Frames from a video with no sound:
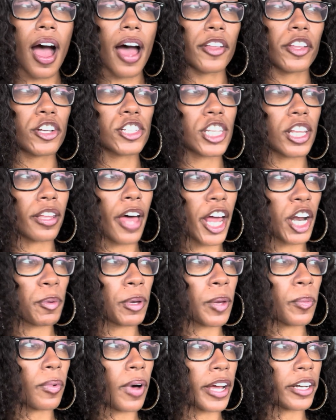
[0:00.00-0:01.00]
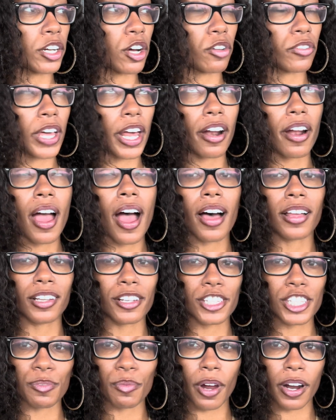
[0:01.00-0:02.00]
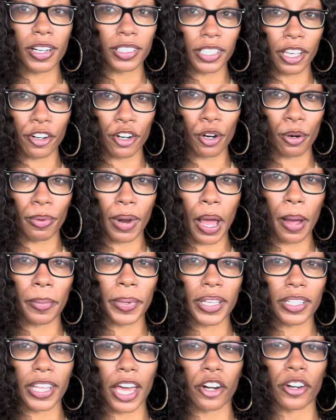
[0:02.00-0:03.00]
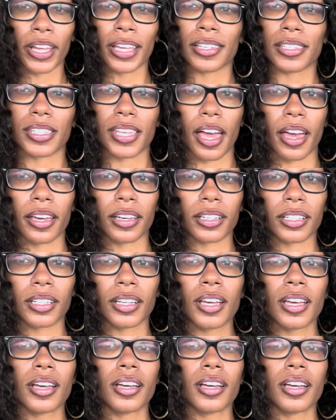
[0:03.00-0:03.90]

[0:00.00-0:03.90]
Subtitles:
There's a lot of people I know that are hella smart, that are around me, that are in tech,